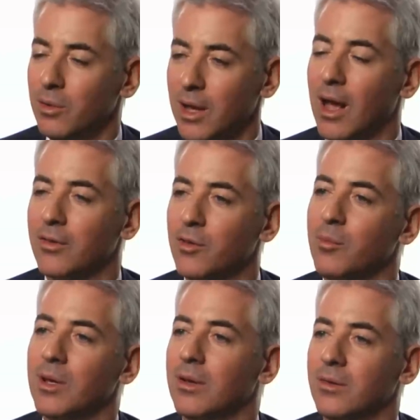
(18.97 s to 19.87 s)
only hostile
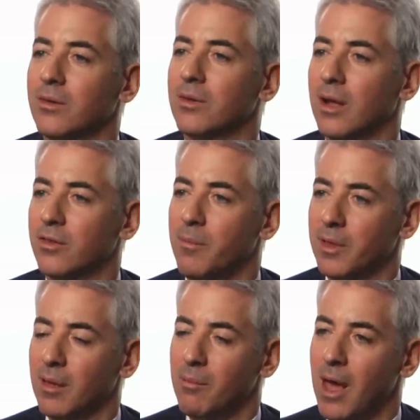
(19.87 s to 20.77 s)
because it's not
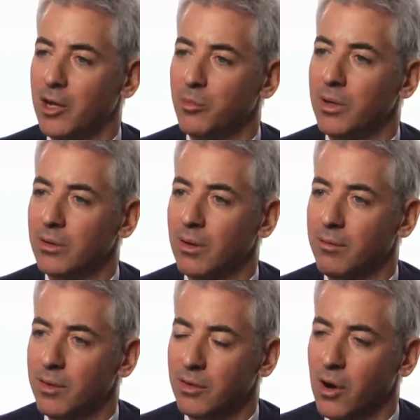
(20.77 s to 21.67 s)
something that management
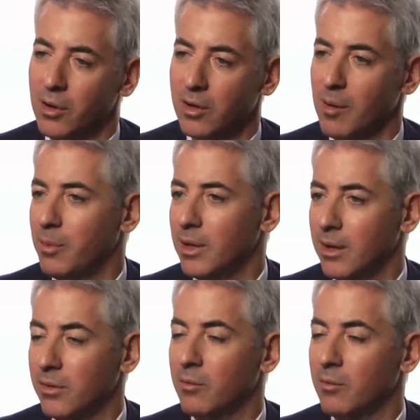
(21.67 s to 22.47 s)
of the target company has